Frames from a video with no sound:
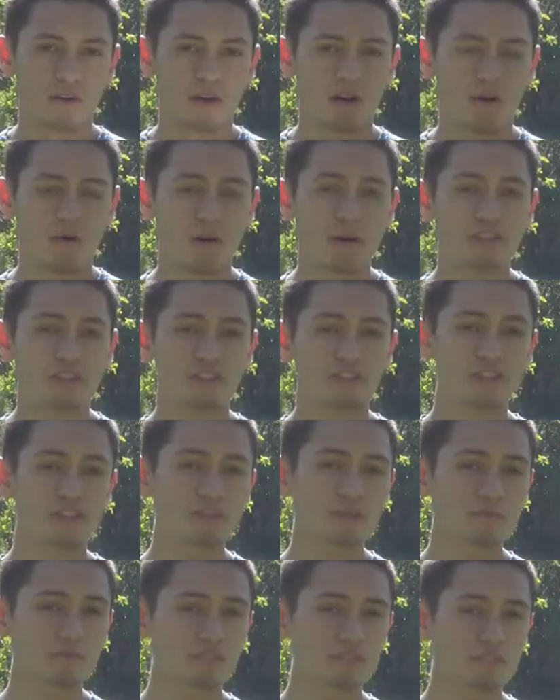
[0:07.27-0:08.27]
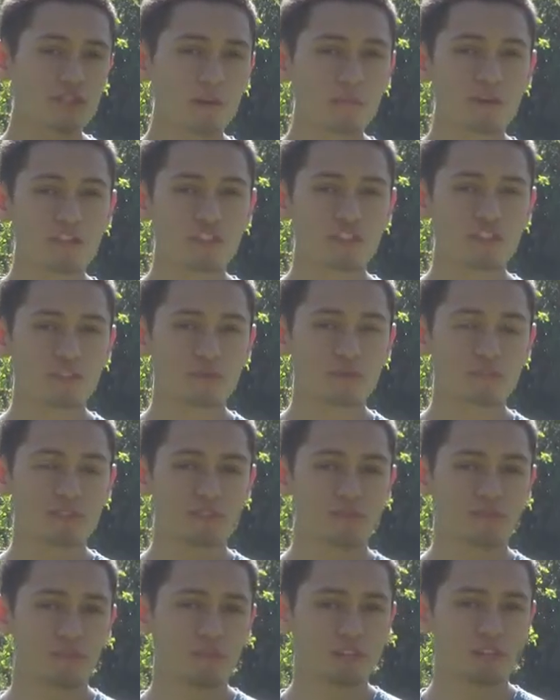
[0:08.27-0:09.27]
All right, there's not much to do when
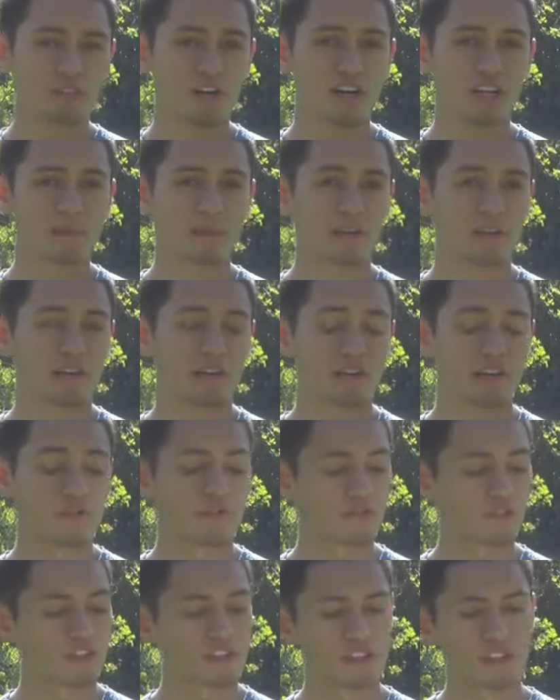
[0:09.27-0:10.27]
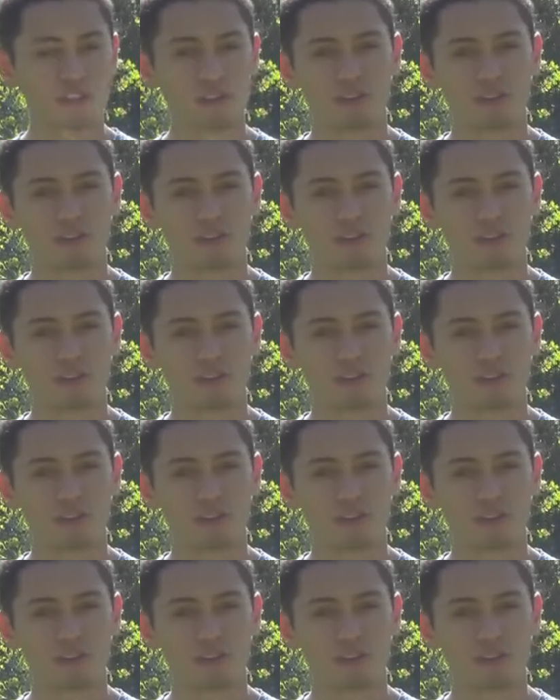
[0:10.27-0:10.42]
you're talking about caring for your shin